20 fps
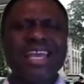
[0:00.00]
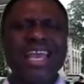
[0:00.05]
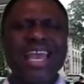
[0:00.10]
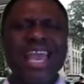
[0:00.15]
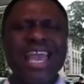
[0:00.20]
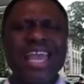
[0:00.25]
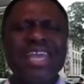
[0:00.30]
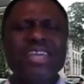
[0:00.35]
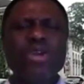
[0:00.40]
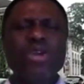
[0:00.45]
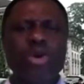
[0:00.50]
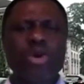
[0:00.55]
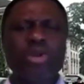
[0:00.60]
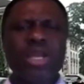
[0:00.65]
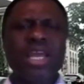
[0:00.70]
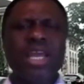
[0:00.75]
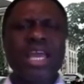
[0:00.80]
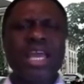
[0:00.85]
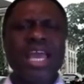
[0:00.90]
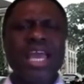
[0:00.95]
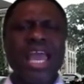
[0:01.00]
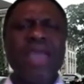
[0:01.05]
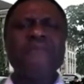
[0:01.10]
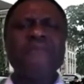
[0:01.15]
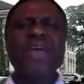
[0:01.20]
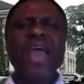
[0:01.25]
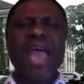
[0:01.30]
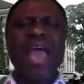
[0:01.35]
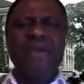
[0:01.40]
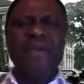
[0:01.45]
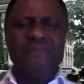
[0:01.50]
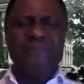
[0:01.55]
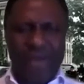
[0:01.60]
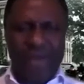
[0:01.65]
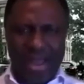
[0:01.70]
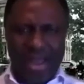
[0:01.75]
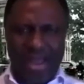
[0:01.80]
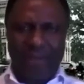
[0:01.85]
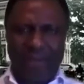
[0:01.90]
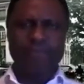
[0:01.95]
anyone, if
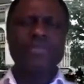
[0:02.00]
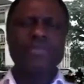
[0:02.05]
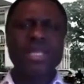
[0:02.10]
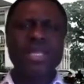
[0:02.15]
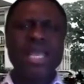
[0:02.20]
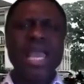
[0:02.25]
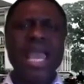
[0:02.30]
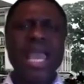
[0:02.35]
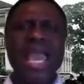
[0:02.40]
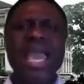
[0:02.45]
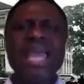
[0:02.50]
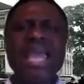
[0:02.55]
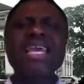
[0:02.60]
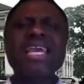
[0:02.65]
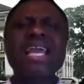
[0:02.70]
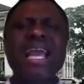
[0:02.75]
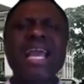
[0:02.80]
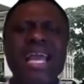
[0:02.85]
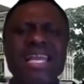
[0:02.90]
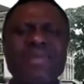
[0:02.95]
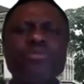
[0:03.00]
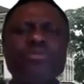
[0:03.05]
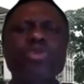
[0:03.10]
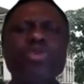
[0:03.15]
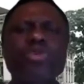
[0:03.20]
ever, any credible